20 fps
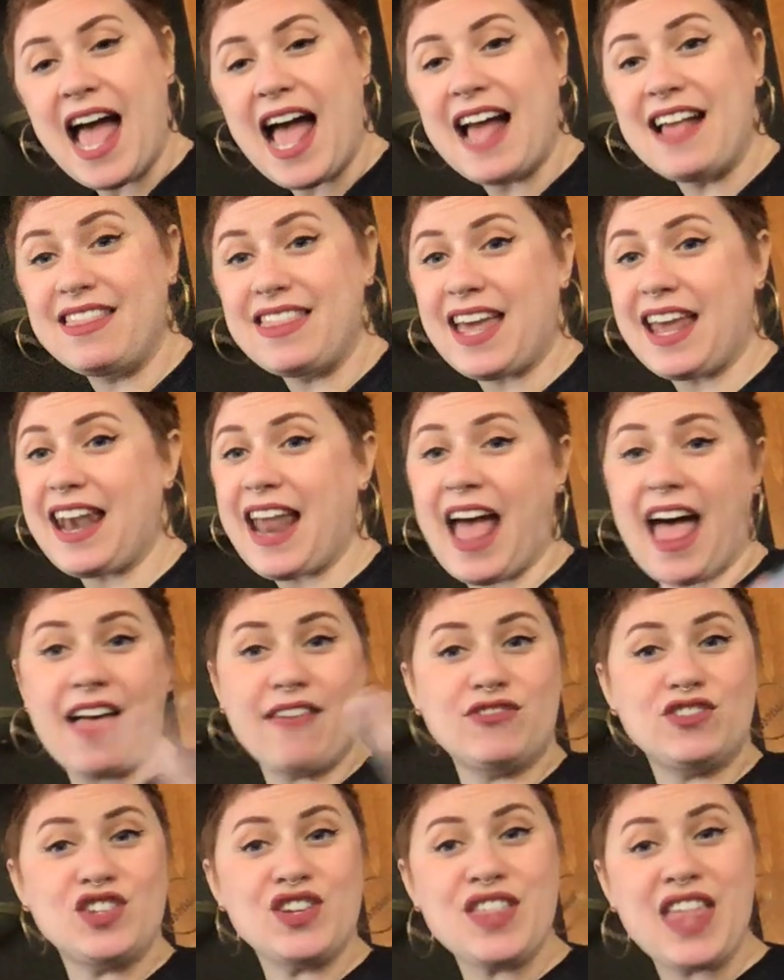And then
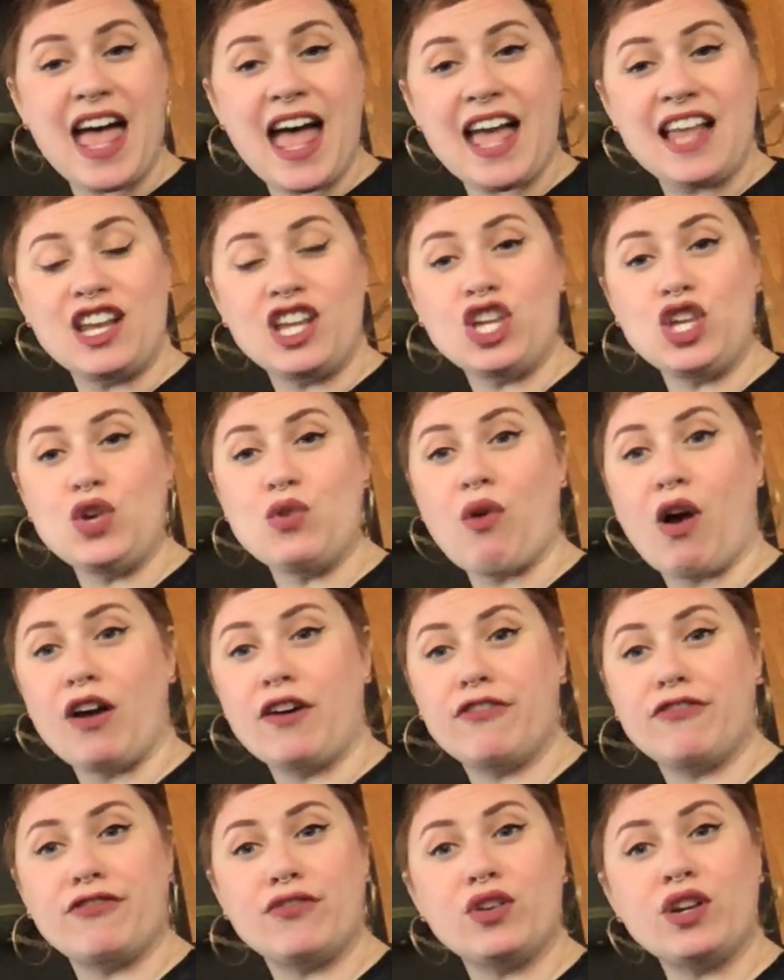after that, you
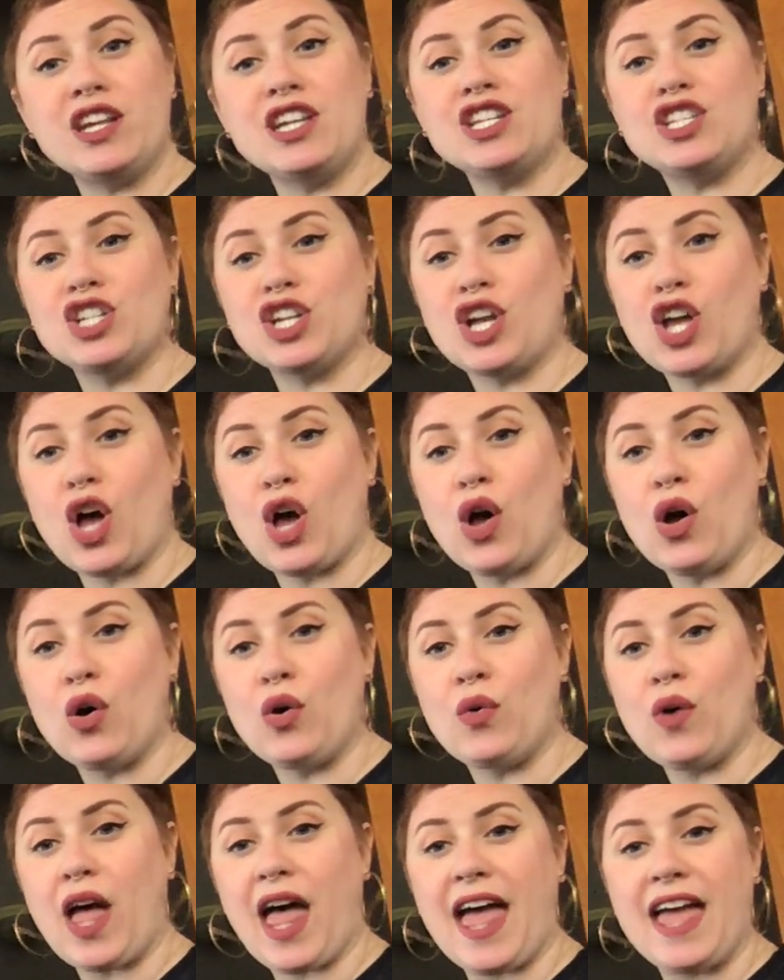are free to
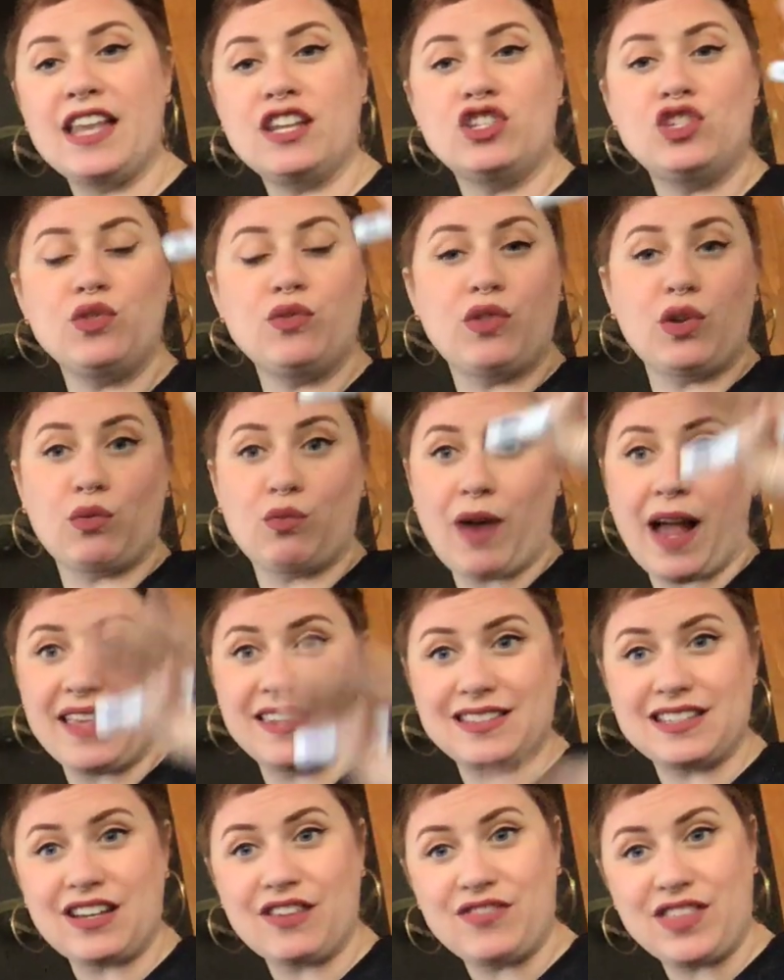go and do the
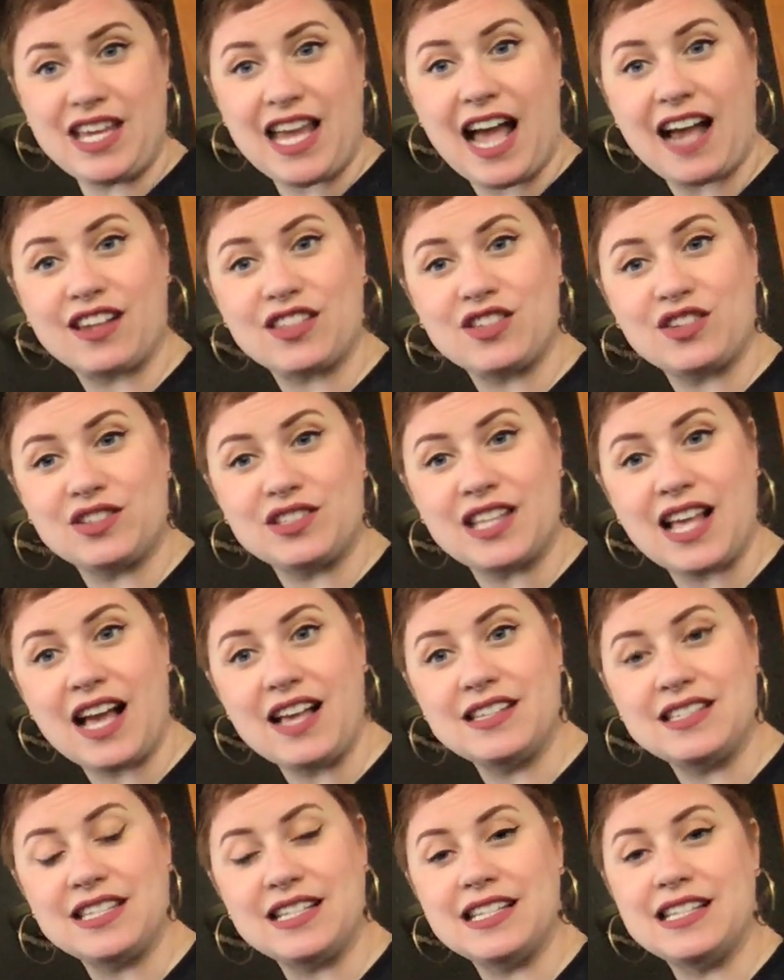rest of the
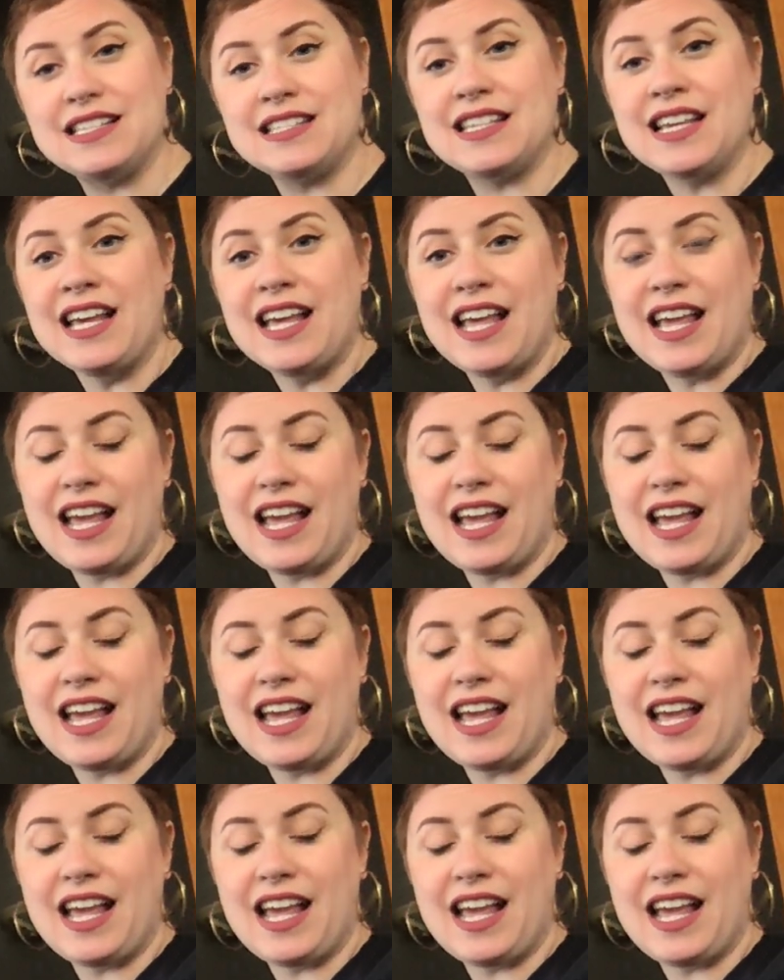exercises